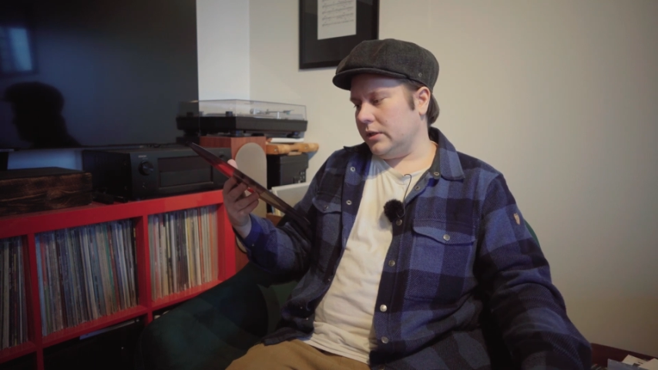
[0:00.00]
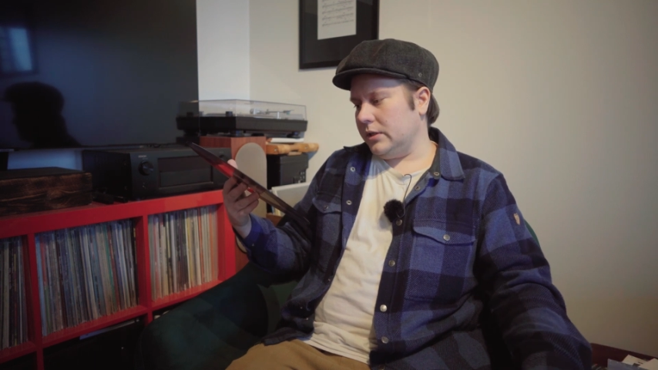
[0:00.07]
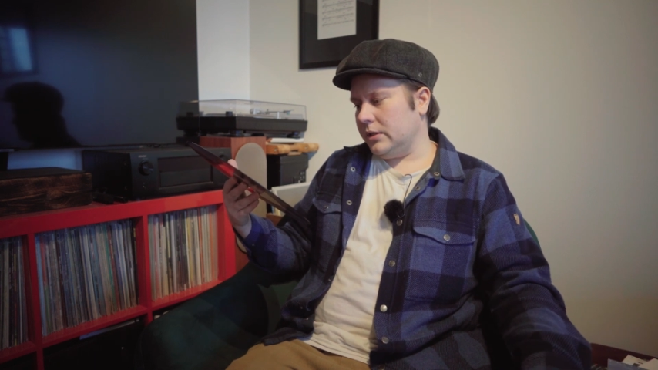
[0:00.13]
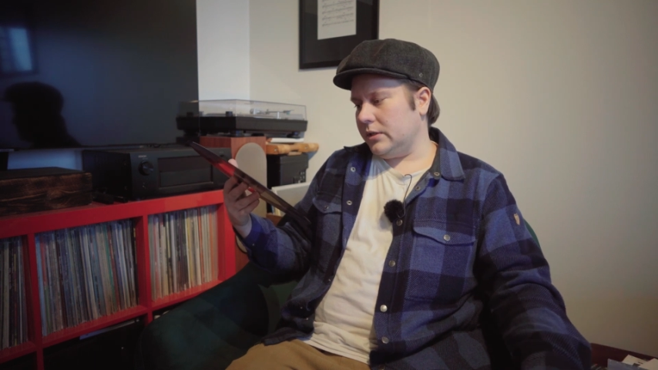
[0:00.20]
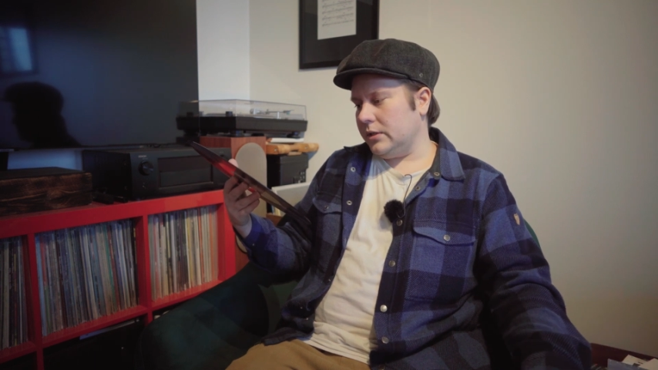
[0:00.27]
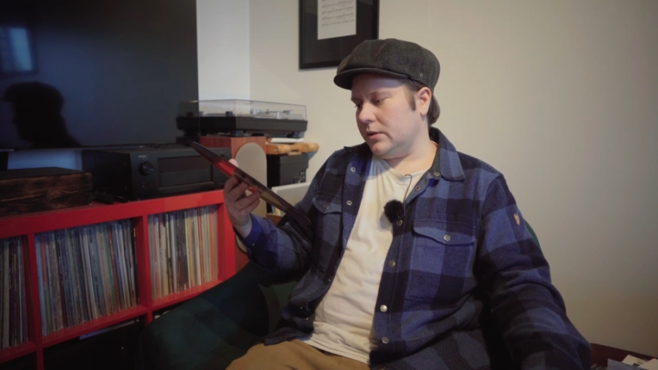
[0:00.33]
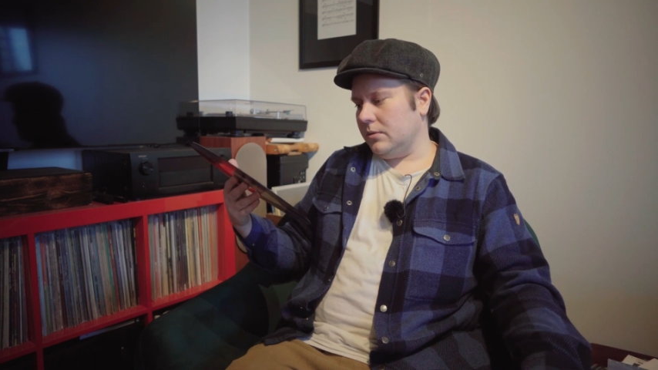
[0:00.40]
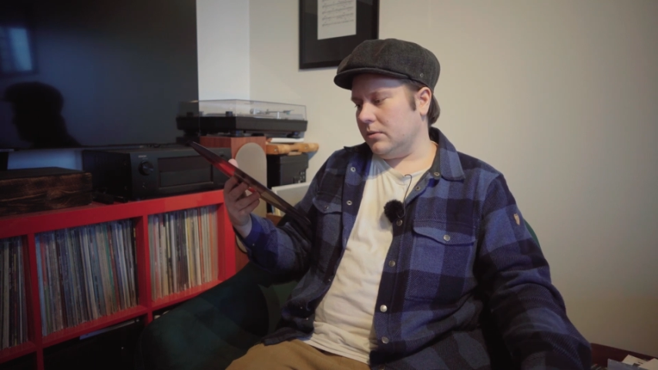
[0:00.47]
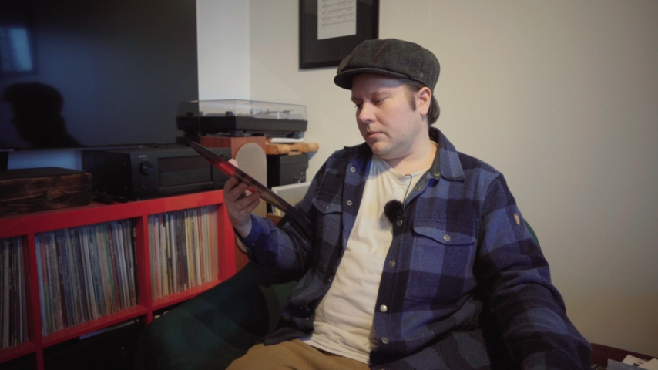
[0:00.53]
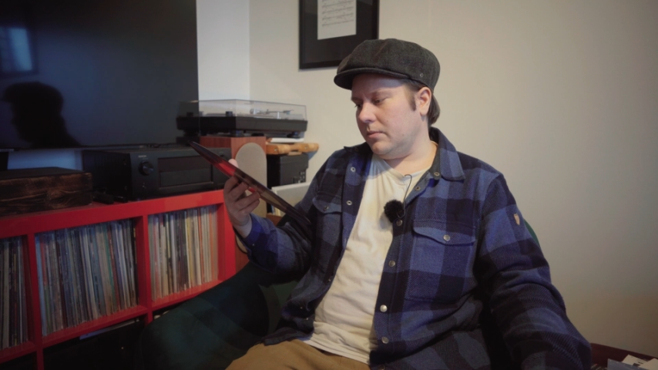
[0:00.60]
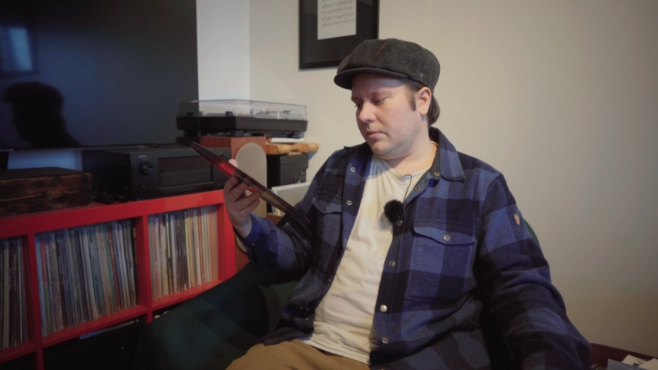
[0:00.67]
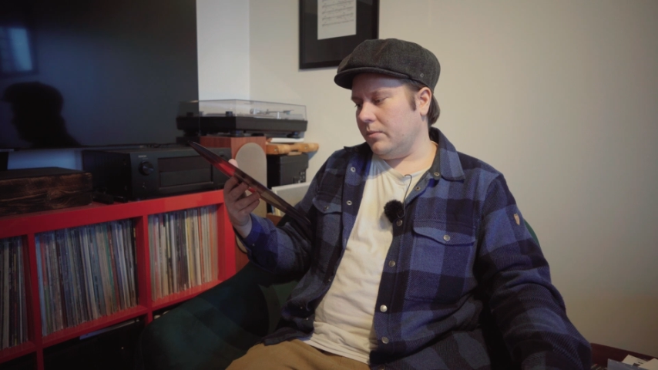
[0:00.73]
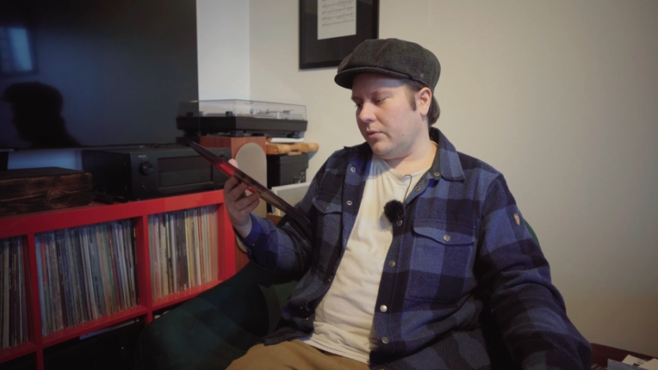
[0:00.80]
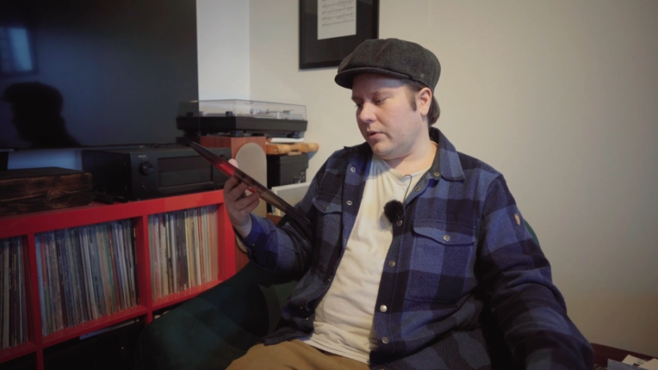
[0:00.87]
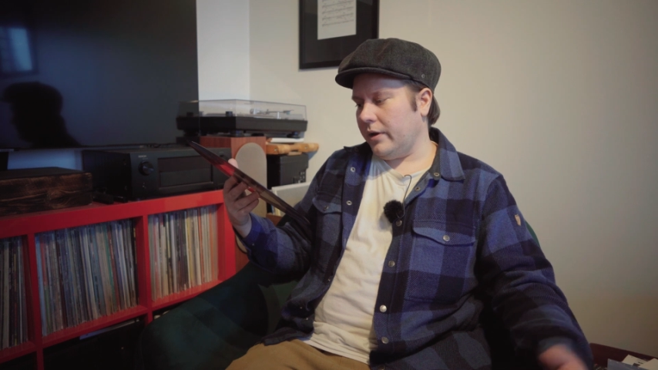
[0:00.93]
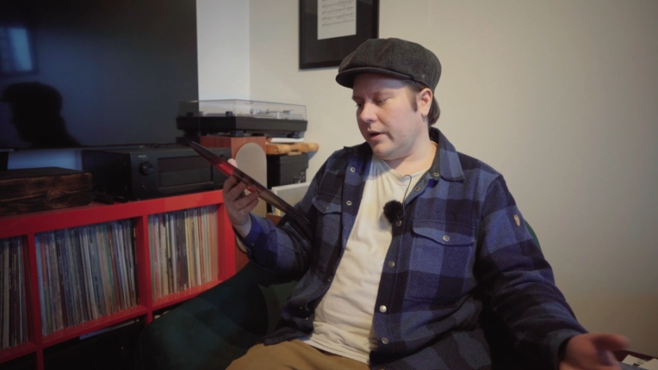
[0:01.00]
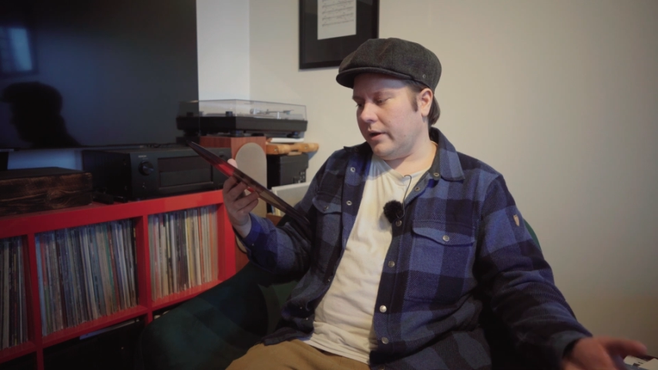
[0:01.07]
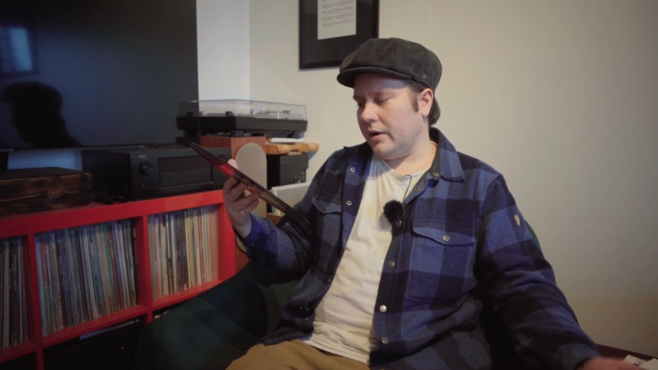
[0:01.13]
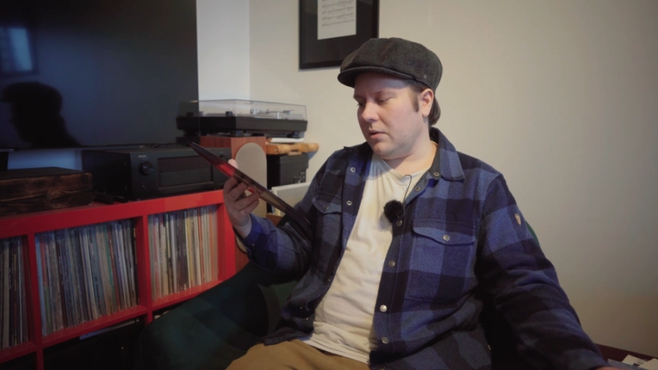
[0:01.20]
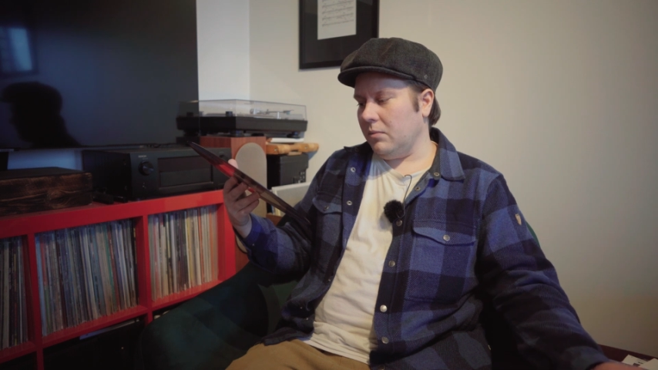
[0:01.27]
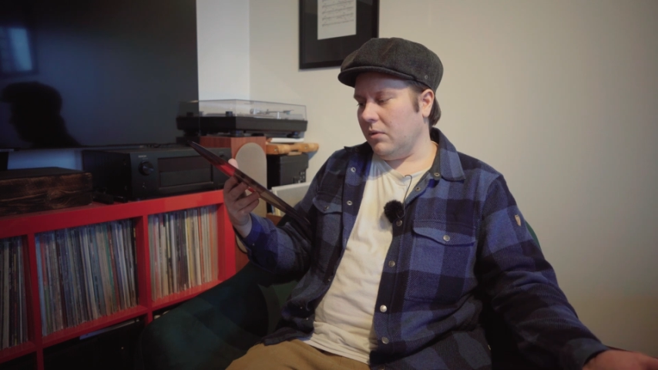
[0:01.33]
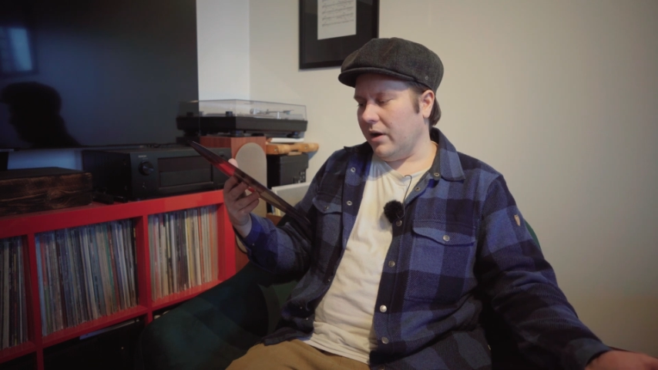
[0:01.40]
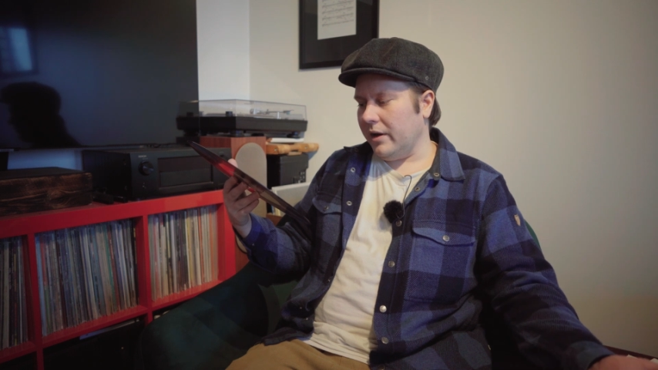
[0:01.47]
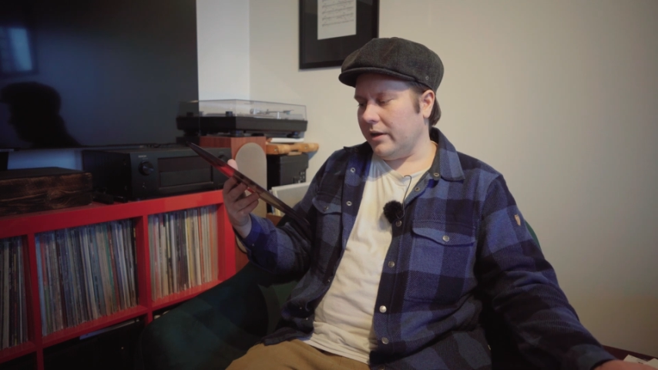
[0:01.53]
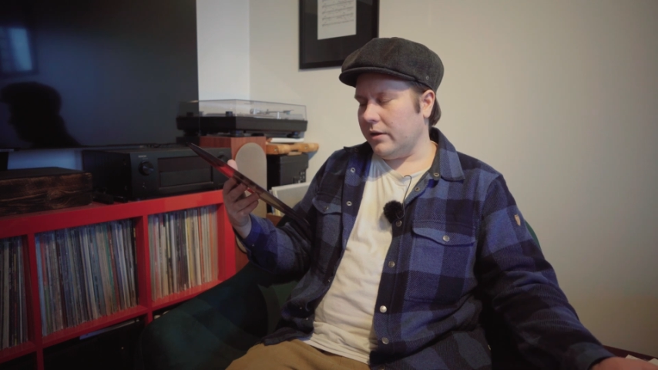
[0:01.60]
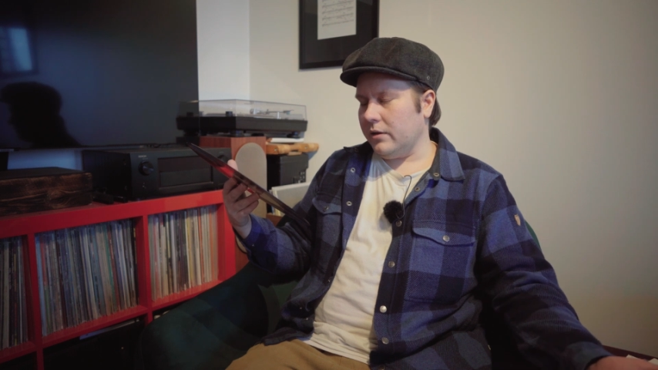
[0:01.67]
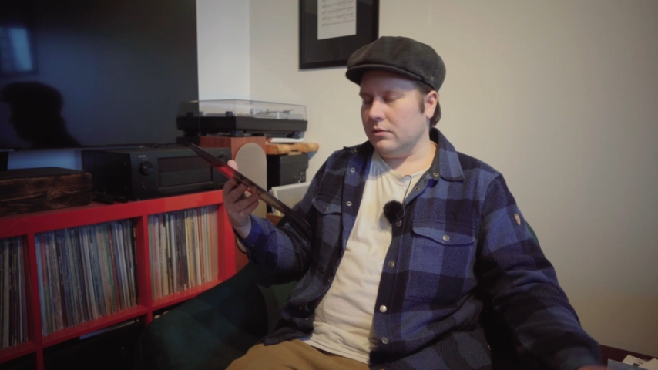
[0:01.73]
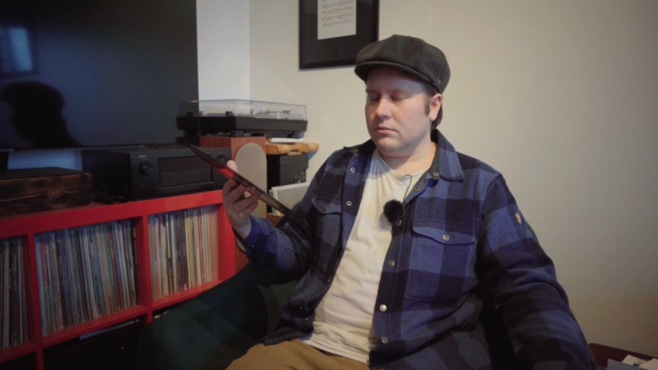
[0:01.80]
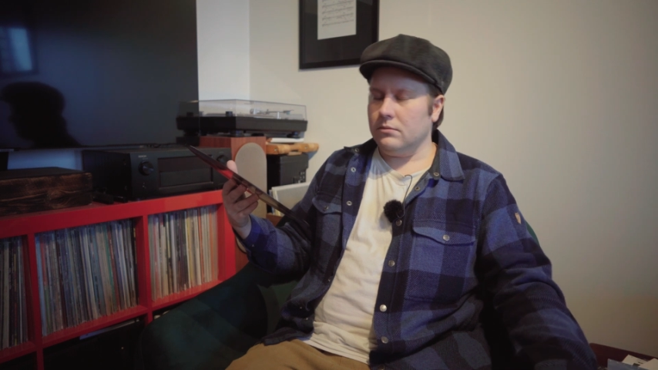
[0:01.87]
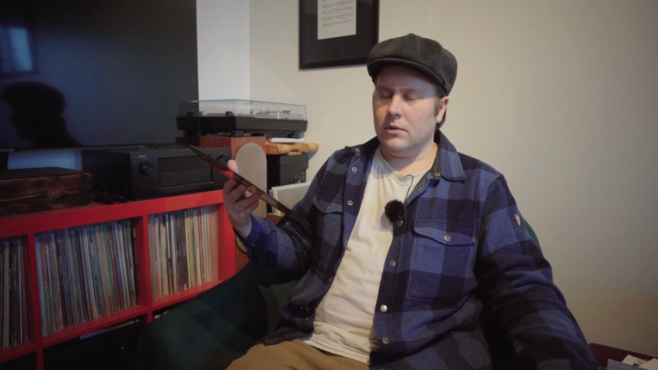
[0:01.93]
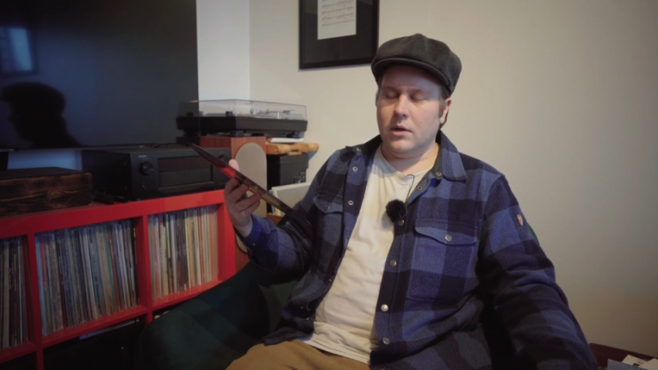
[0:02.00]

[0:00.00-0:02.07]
is Brian and Mike